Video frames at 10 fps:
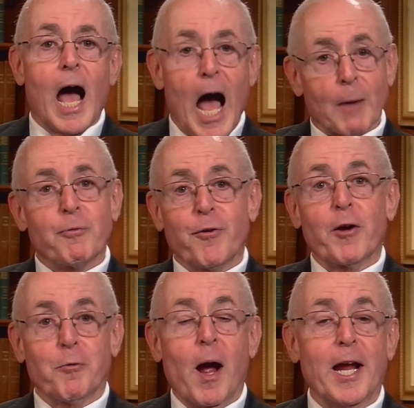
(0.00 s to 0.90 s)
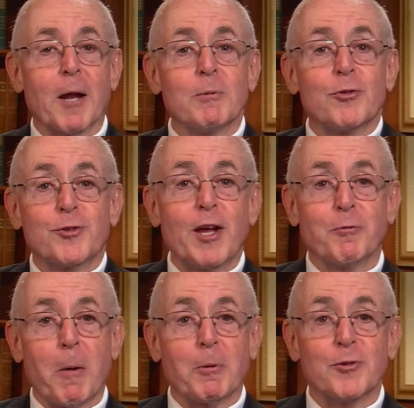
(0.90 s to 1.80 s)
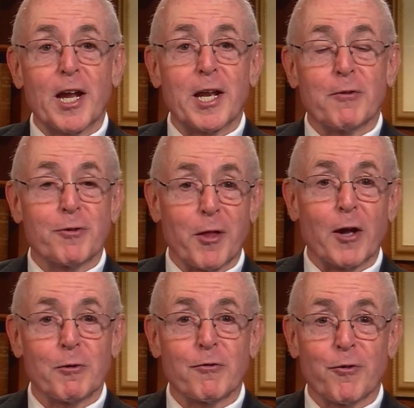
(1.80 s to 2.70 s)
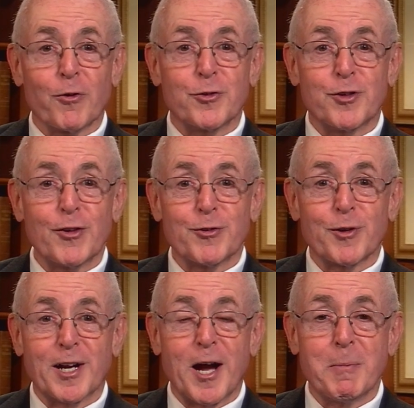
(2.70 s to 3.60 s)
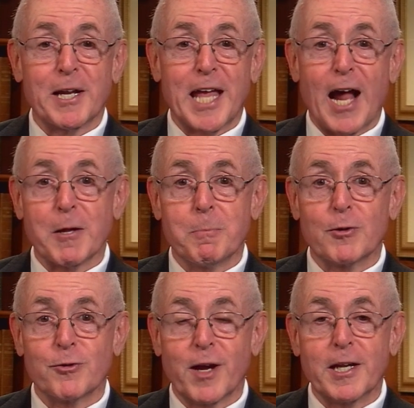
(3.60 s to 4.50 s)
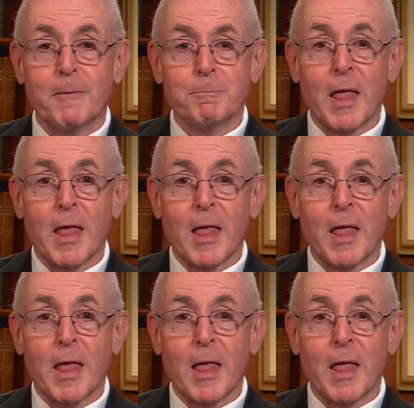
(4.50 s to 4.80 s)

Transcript: I'm Frank Ryan. I'm the state representative for the 101st District in Lebanon County, Pennsylvania.